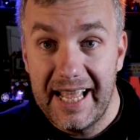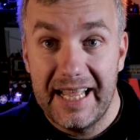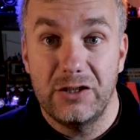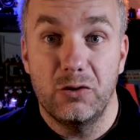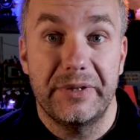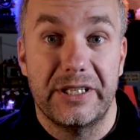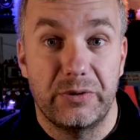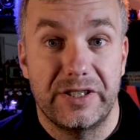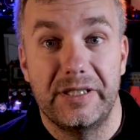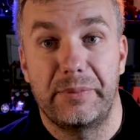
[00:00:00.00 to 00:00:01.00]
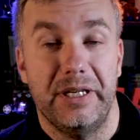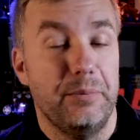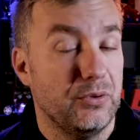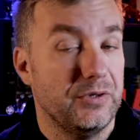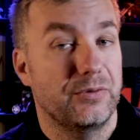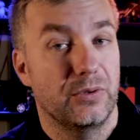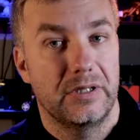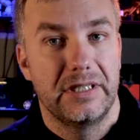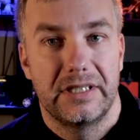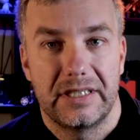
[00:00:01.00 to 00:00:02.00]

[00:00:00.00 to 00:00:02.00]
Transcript: and you'll be greeted by a beautiful